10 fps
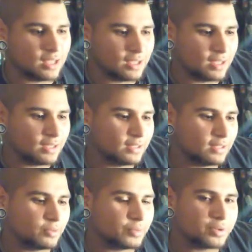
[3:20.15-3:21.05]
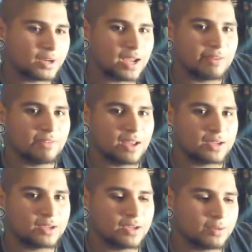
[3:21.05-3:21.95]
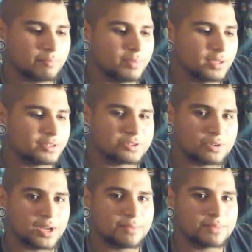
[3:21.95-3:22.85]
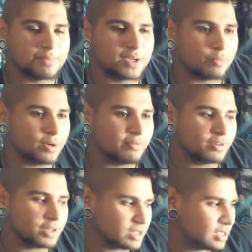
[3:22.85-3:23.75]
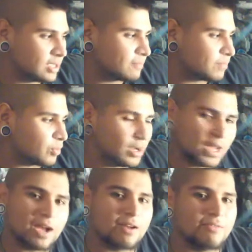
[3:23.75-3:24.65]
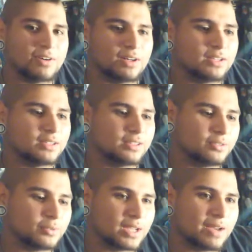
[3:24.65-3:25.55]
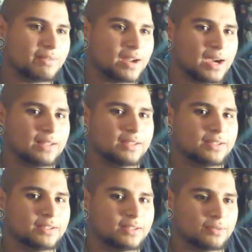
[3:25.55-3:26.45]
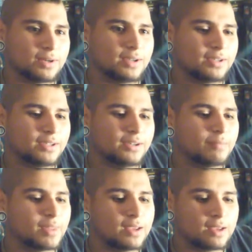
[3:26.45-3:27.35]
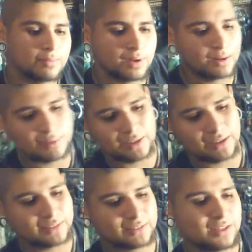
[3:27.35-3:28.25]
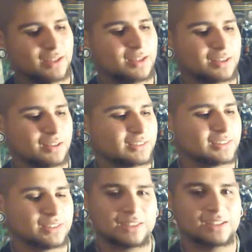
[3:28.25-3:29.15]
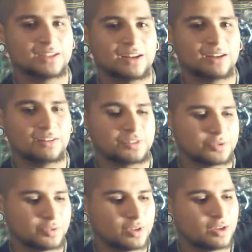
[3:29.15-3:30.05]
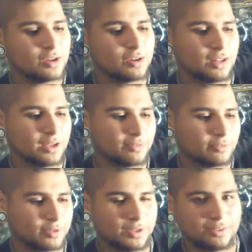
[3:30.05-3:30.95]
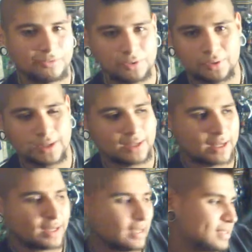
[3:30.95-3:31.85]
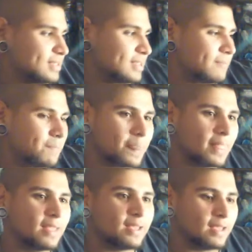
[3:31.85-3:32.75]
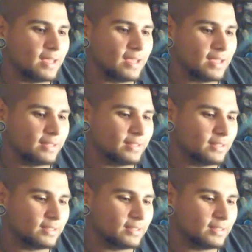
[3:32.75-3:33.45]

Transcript: and we don't have like big streams, big rivers. We have an island around here, but it costs like $100, like with food and gas and